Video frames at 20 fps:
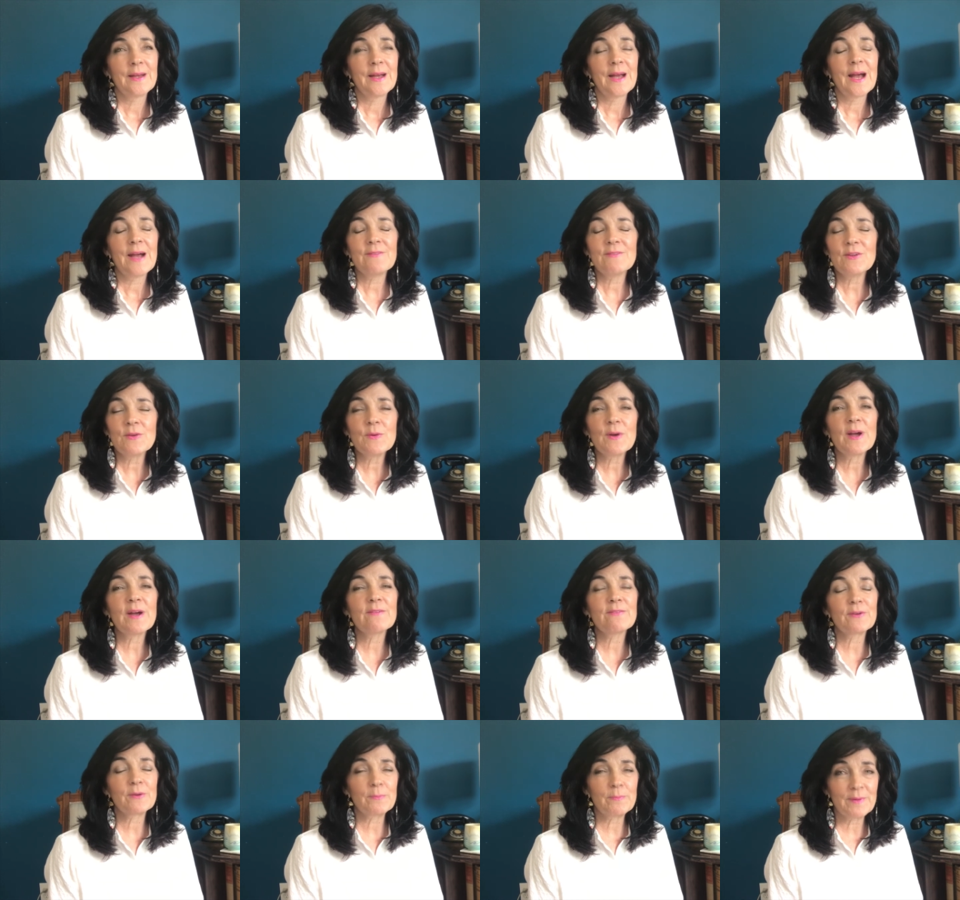Have you
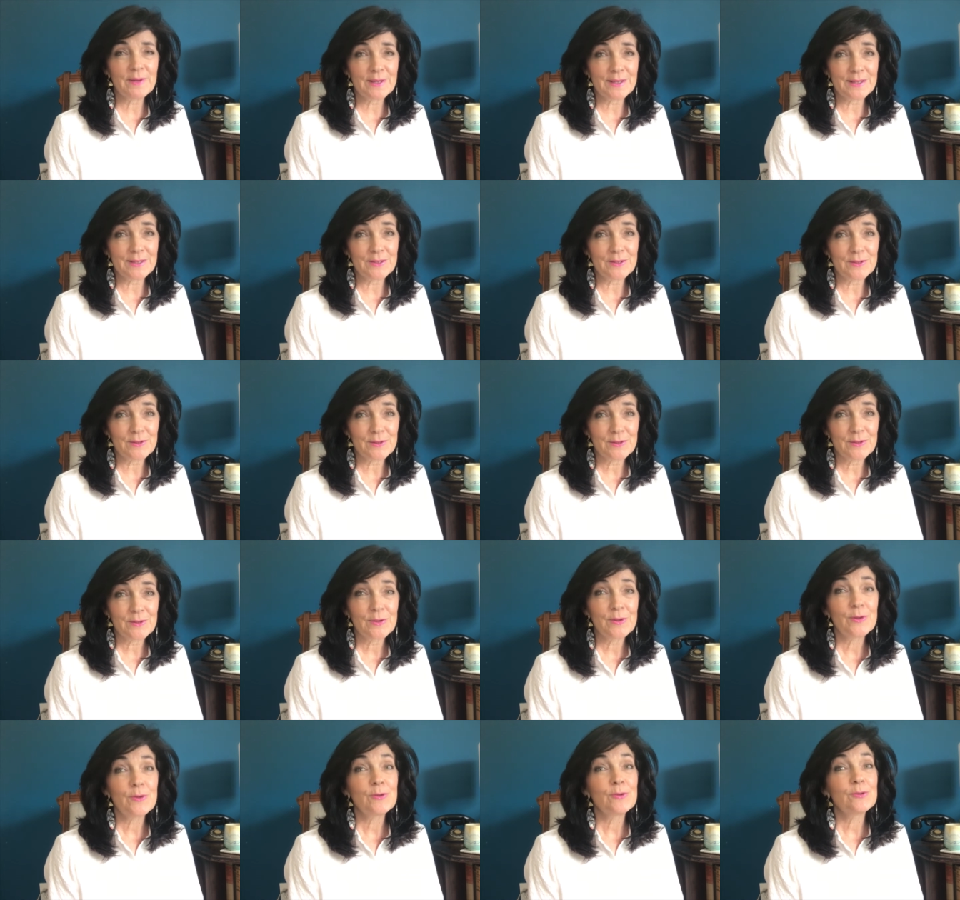ever been
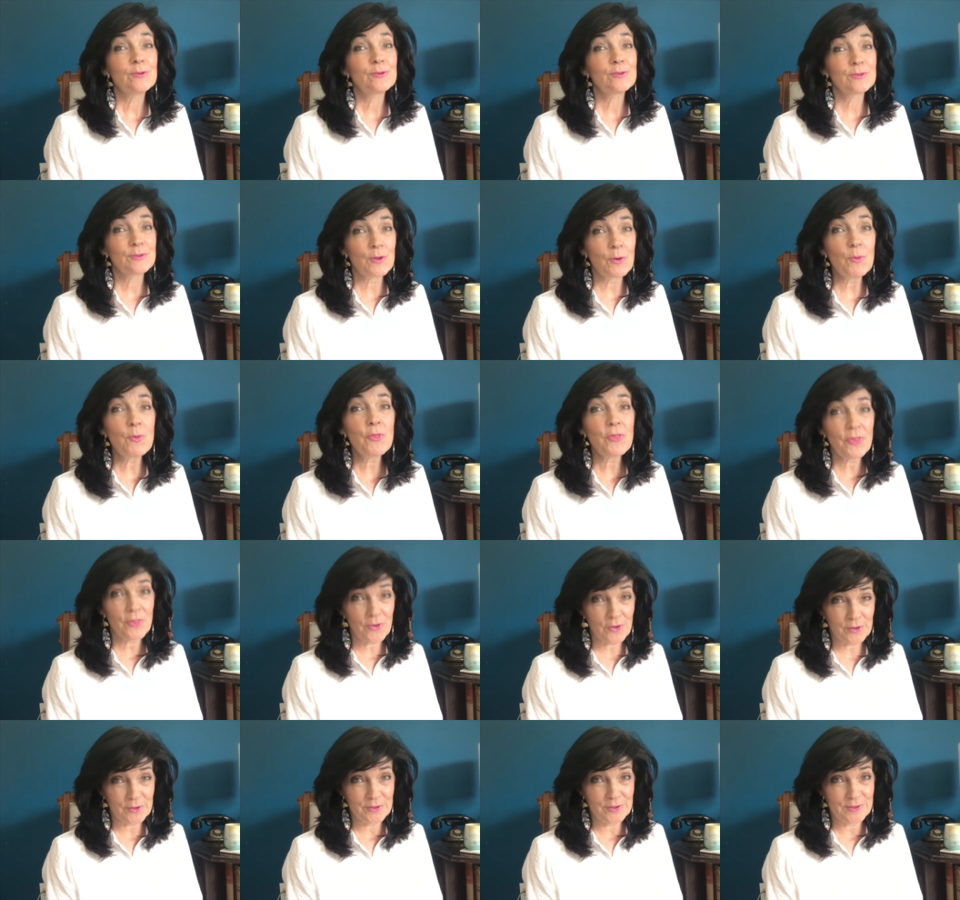so
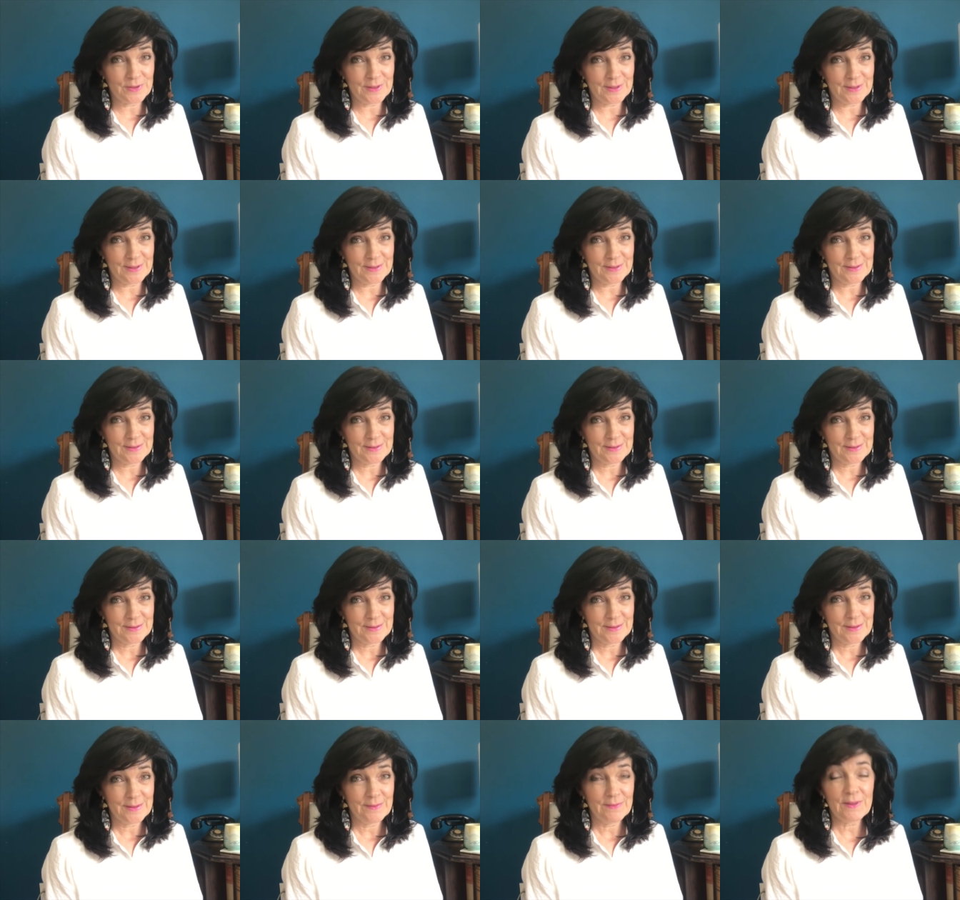thirsty
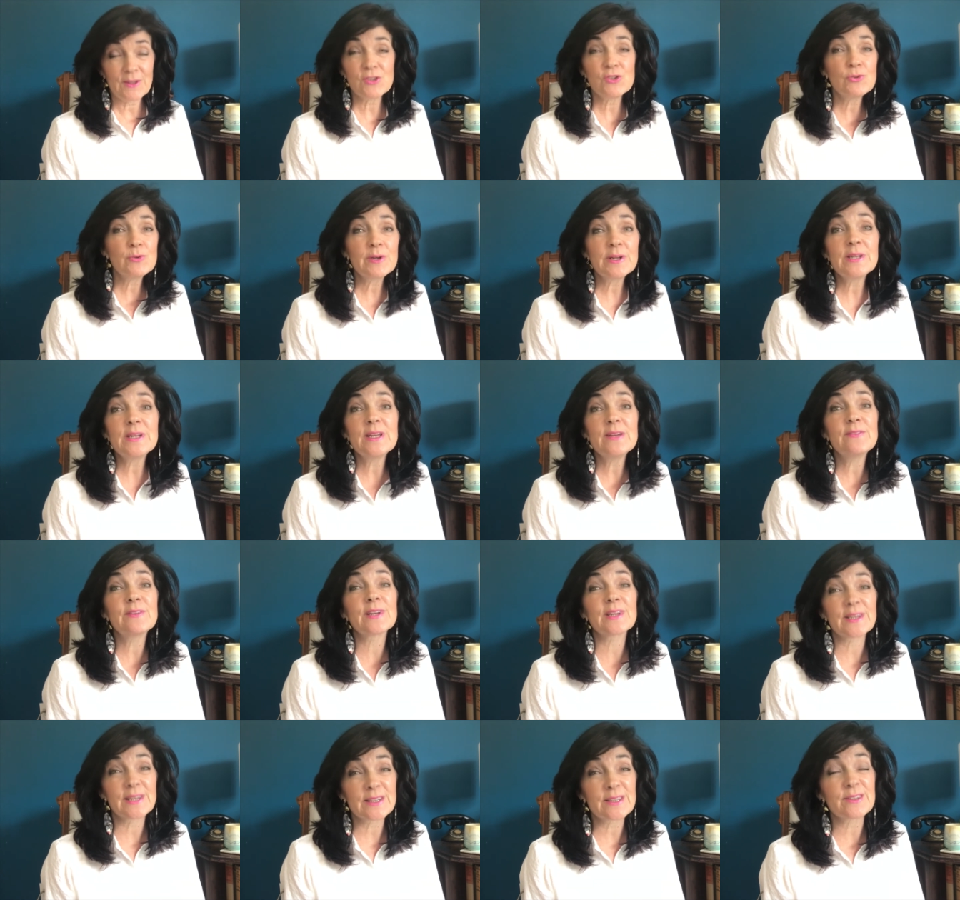that you couldn't
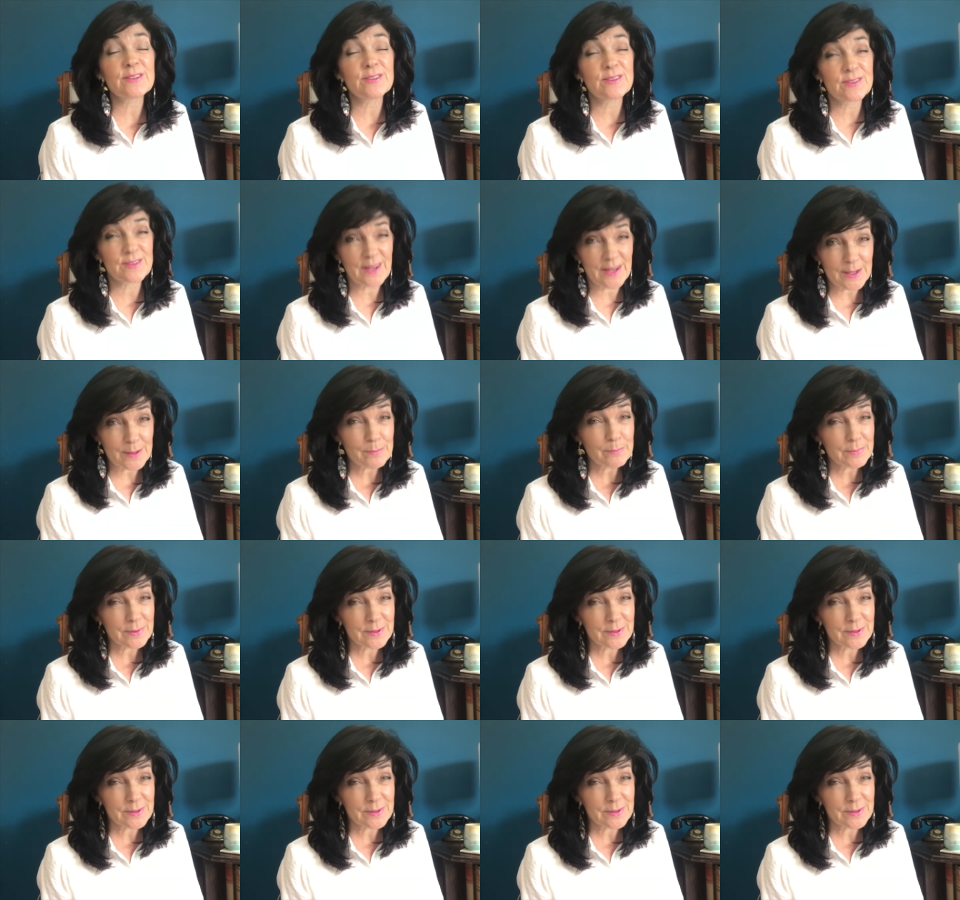even lick a stamp?